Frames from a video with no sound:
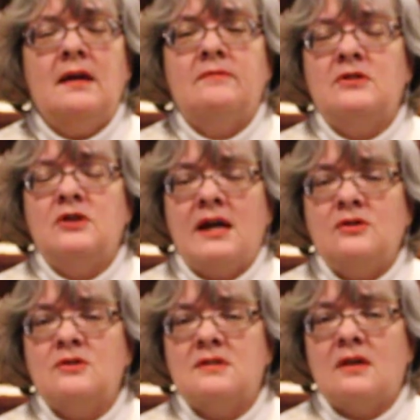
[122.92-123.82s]
of the
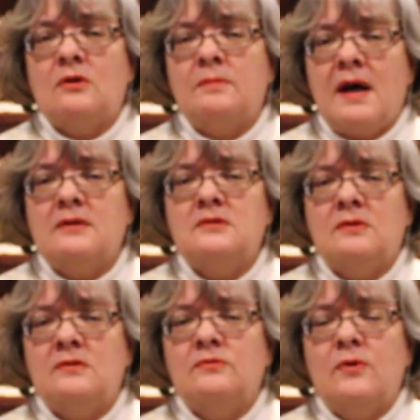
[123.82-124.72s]
changes that are about to
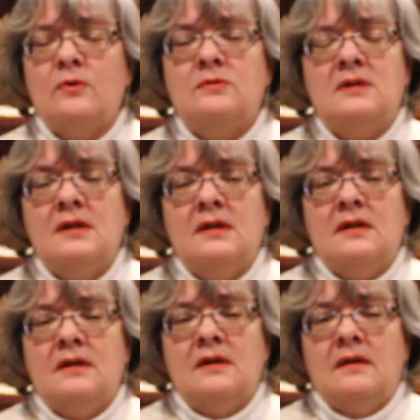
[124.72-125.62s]
unfold.
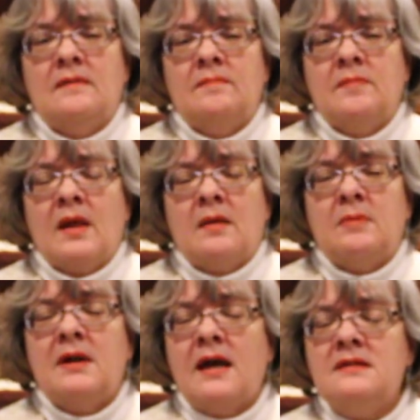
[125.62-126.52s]

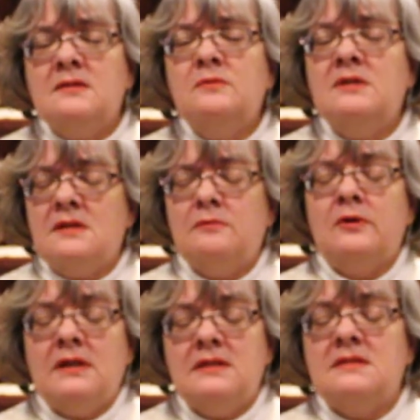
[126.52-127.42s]
But as the
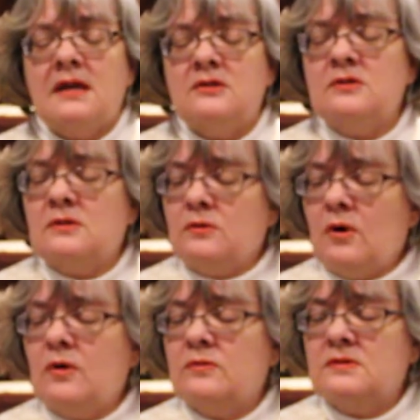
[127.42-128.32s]
realization
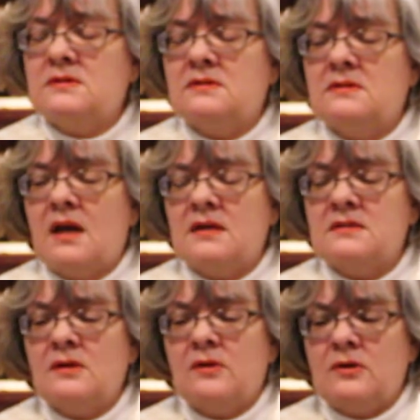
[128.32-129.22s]
grows,
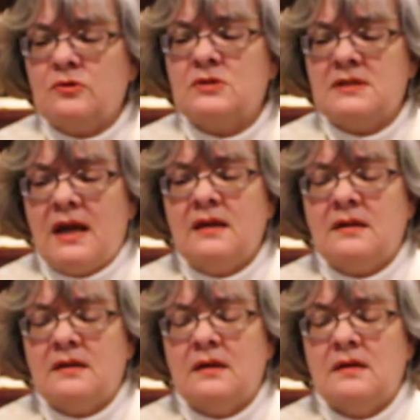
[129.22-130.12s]
as their
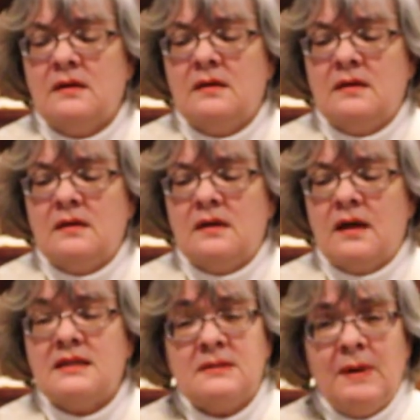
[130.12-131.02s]
understanding
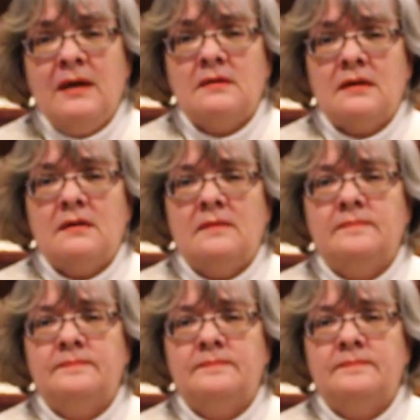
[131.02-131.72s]
expanded,